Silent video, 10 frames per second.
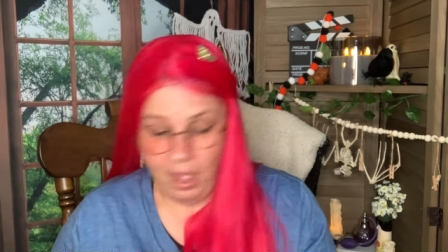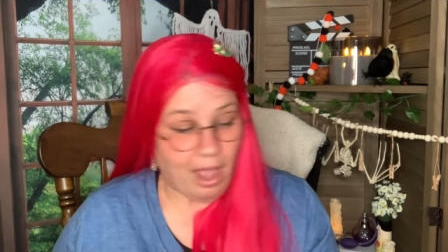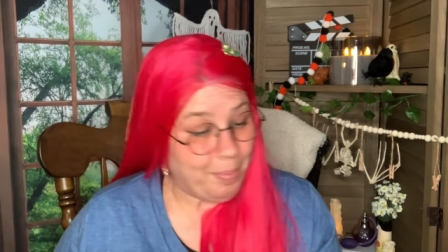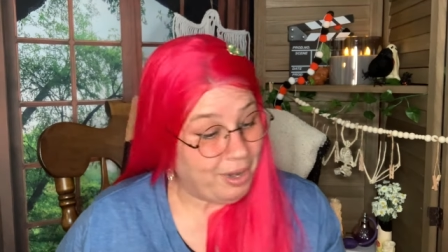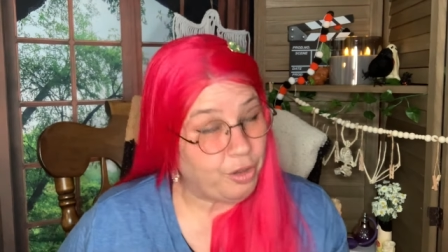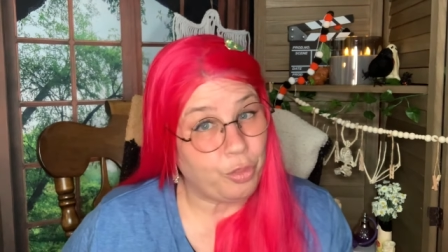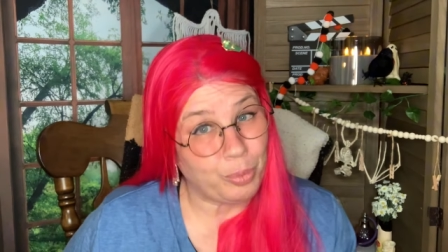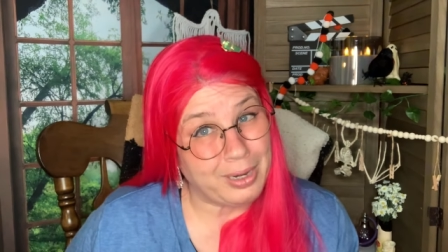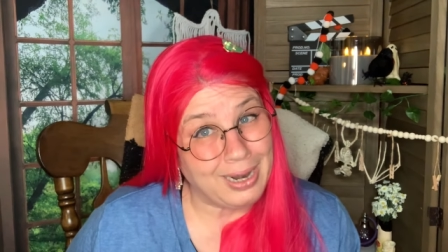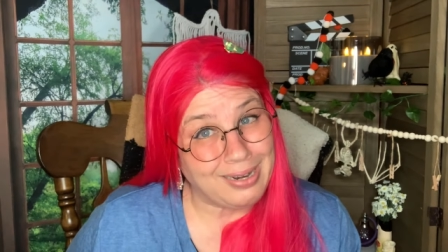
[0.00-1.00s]
I paid
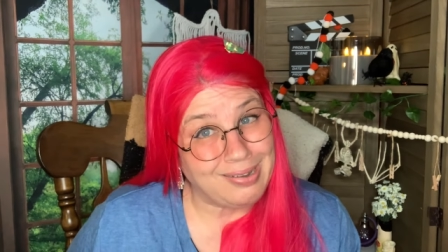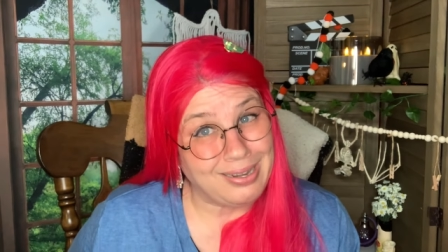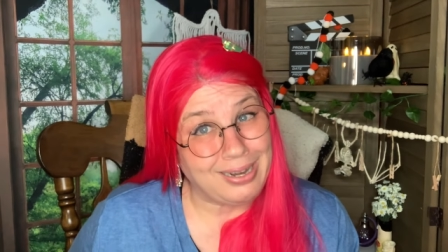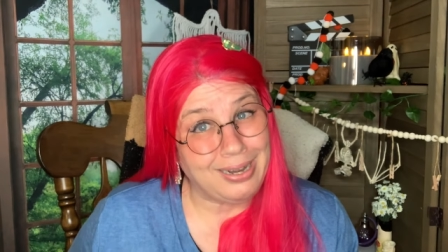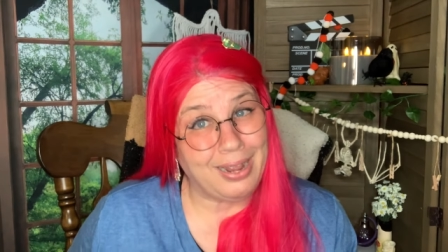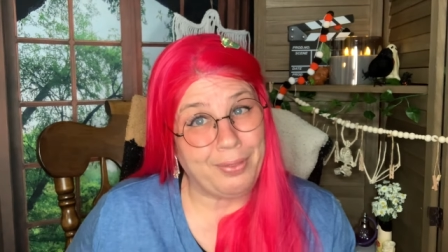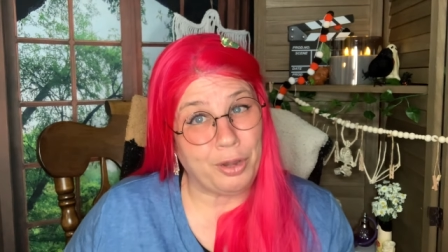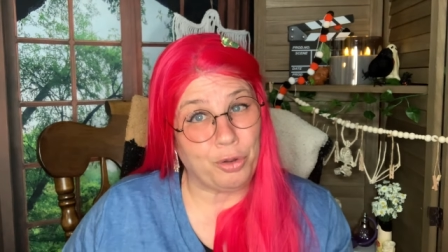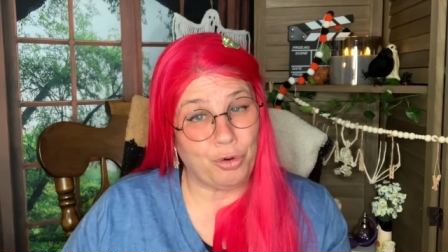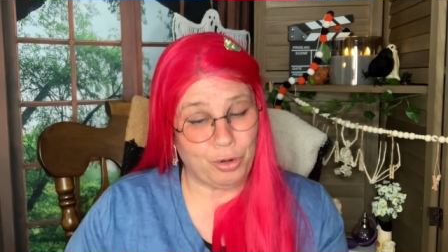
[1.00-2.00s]
$3.19 and they
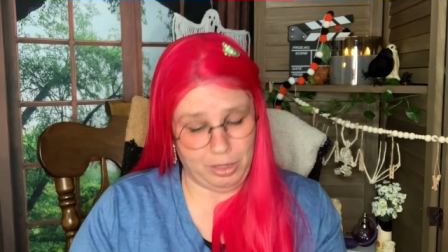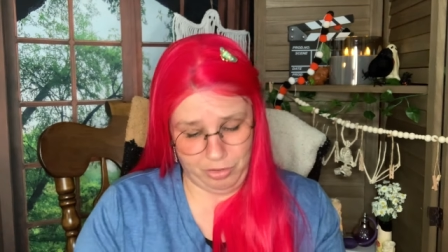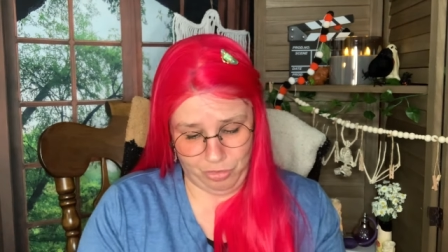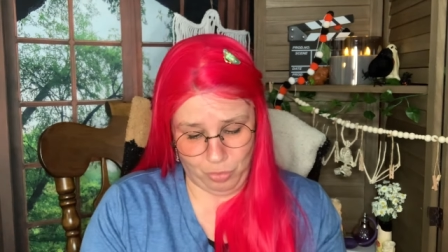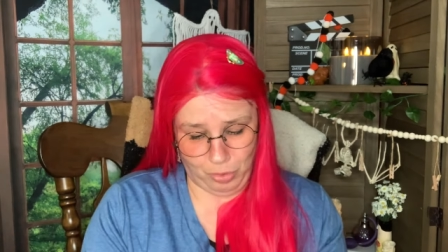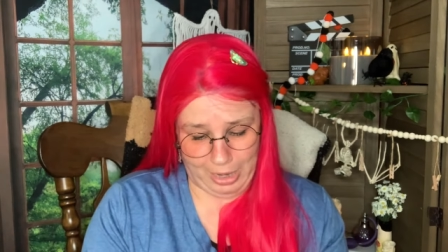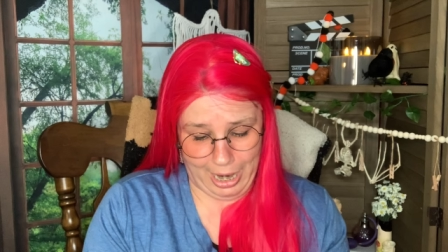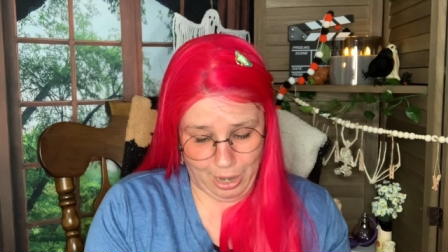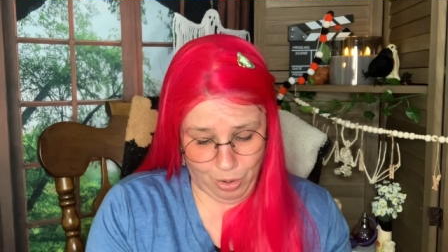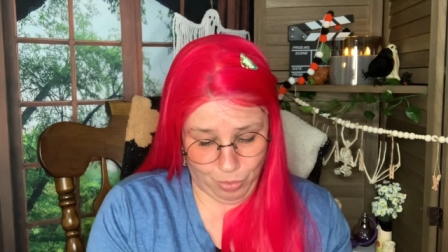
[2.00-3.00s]
are currently sold
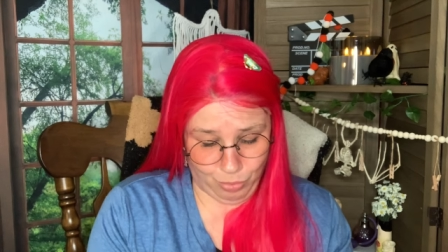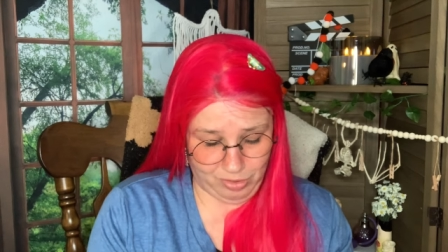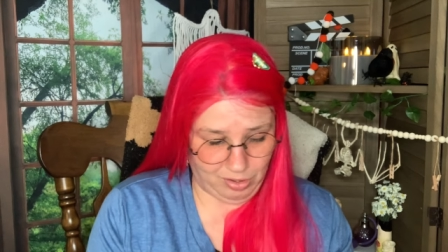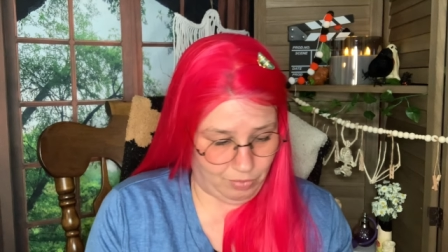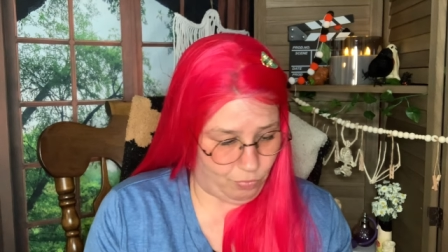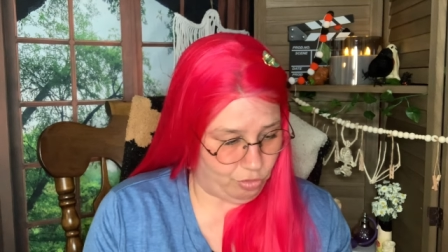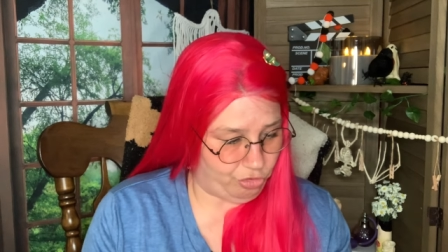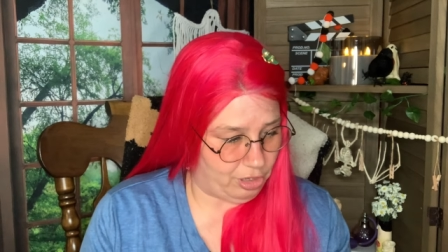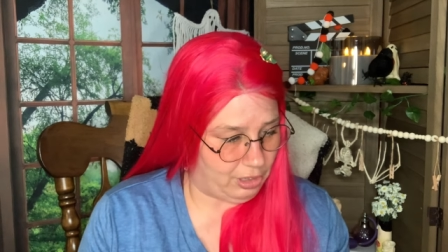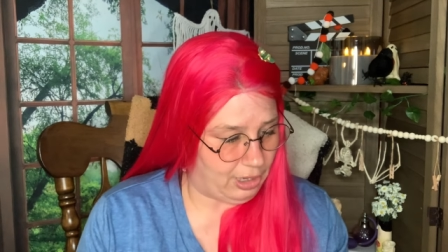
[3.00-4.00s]
out,
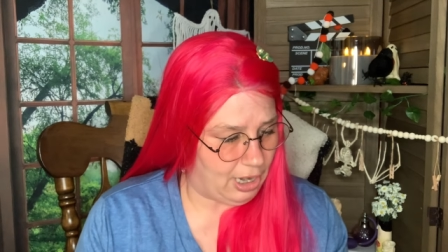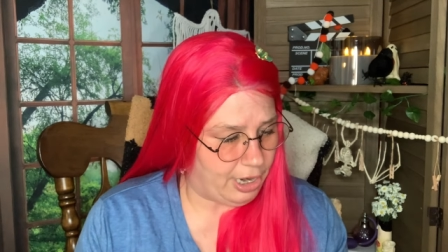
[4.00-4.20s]
unfortunately.